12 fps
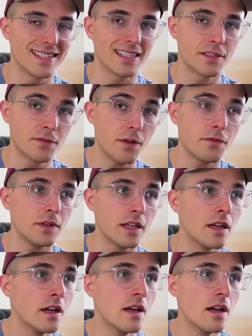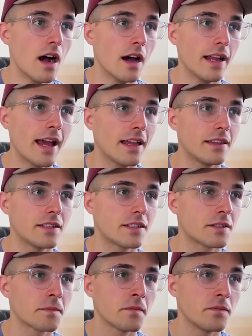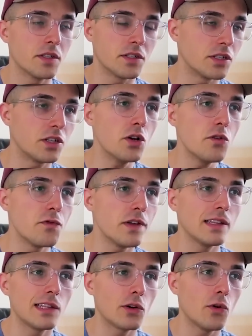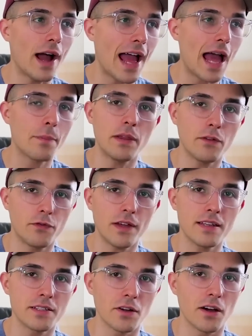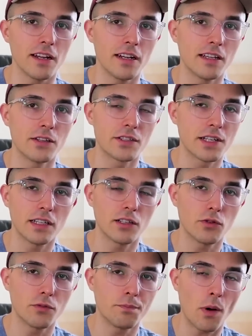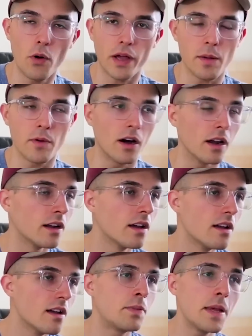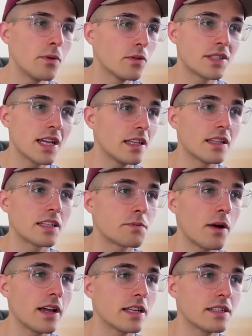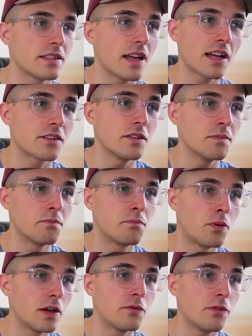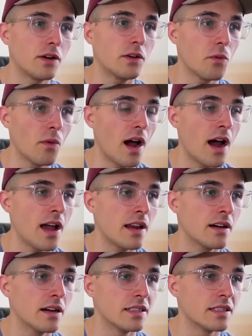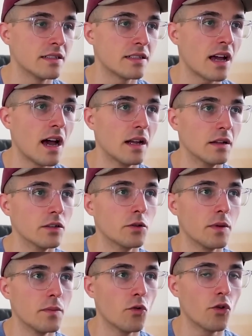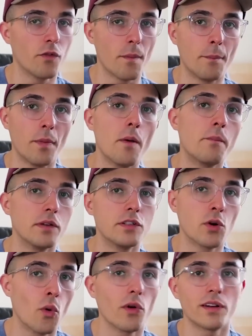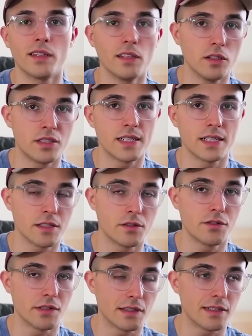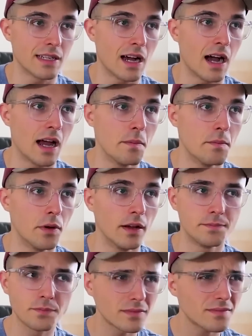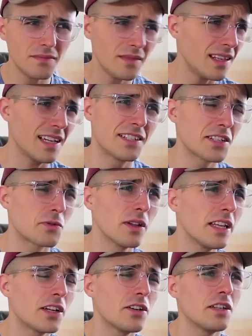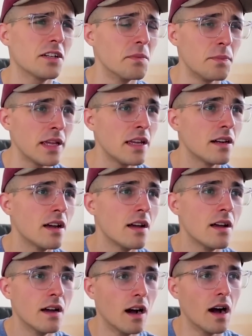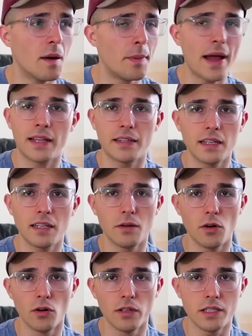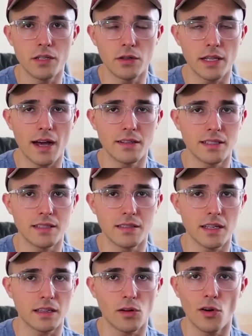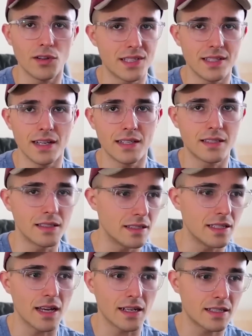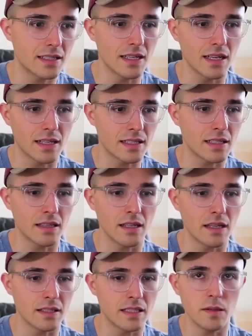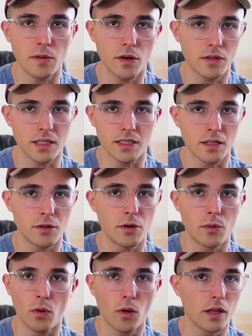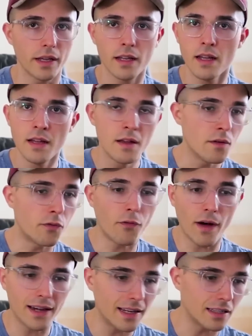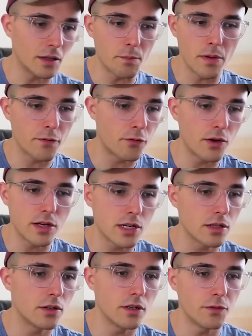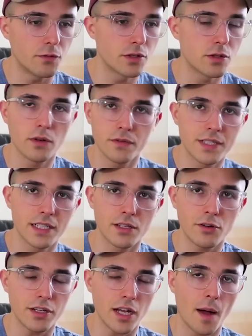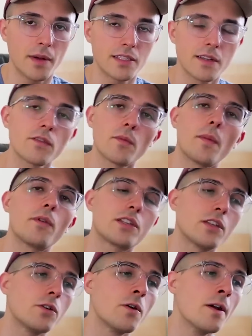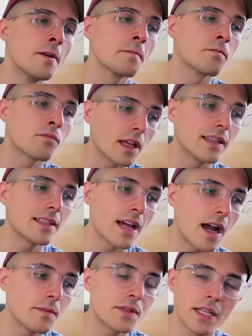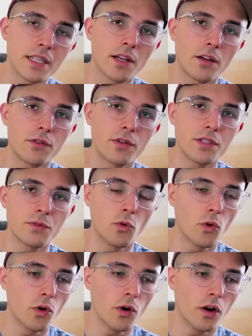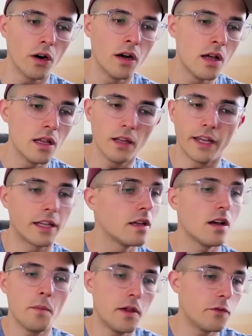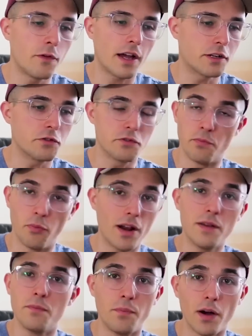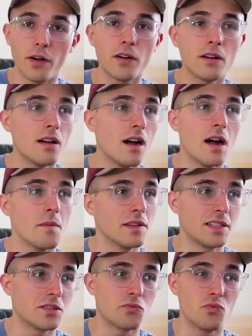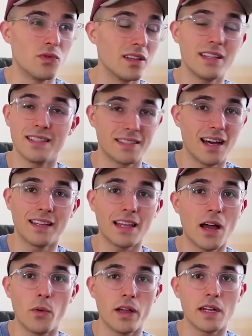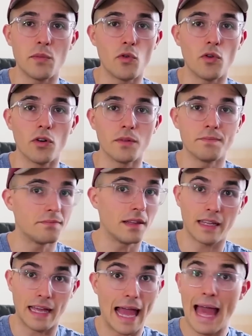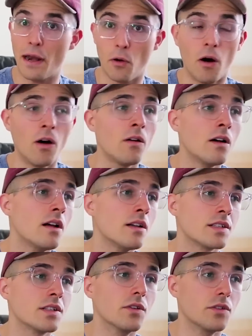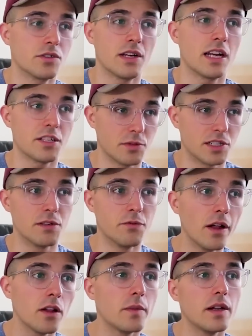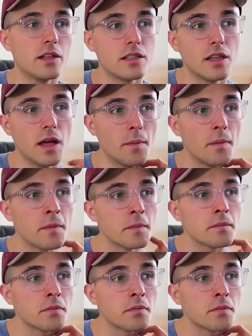650. And it had this goofy little happy face on it. It looks like a little Pokemon. People say that this bike is actually pretty fun to ride. It's got a little bit more of a bump in torque than the 600s at the time, but it just really couldn't compete. Back then in the early 2000s, like the R6, the ZX6, and the CBR 600 were all like fighting at the bit for each other for sort of 600 dominance. You have to remember too, at that time 600s were like a manufacturer's bread and butter. It just really is not that way anymore, like at all. So there's not as much development into them.